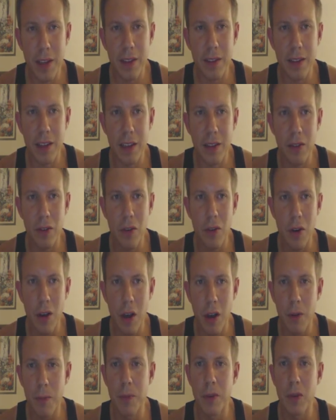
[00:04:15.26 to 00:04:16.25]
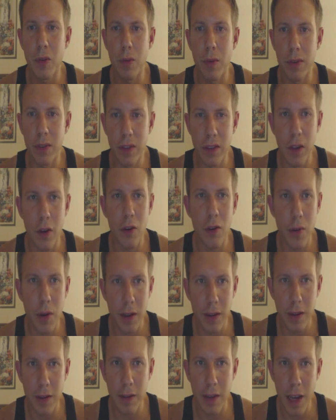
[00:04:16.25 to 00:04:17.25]
These things are help to
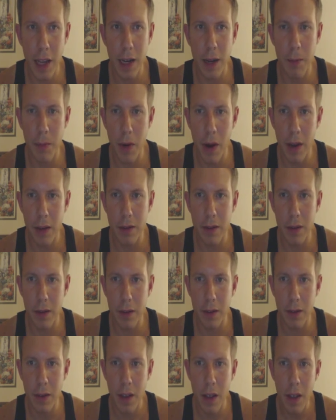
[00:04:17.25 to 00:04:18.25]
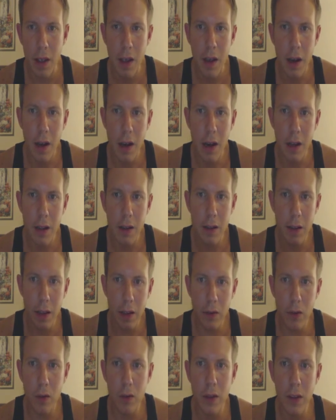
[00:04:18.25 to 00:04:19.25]
accelerate the tanning process.
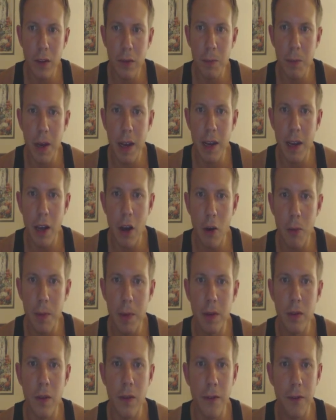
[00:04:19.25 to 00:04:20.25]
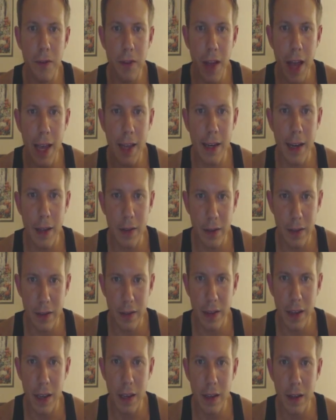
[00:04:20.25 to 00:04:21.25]
They do this by helping to flatten out
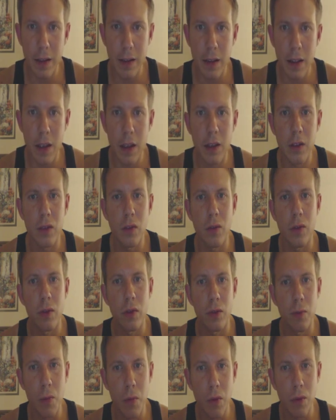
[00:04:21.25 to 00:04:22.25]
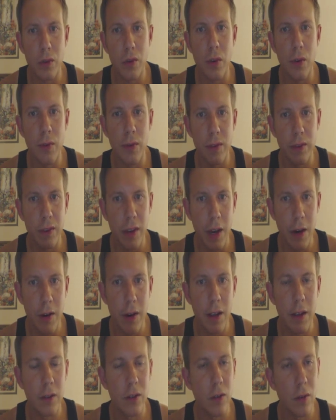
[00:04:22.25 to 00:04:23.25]
the skin, so there's more surface
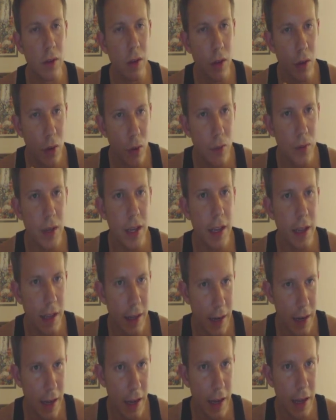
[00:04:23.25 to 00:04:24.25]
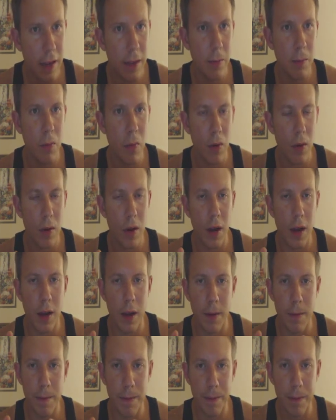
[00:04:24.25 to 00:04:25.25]
area, so the UV can hit
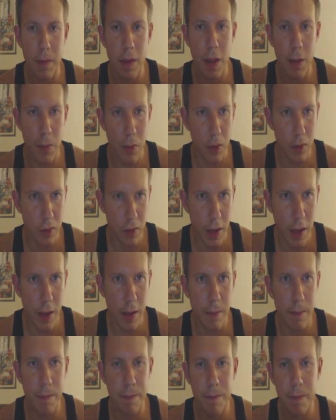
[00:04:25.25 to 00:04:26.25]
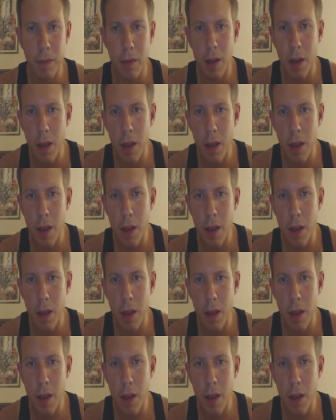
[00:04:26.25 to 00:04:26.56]
more skin.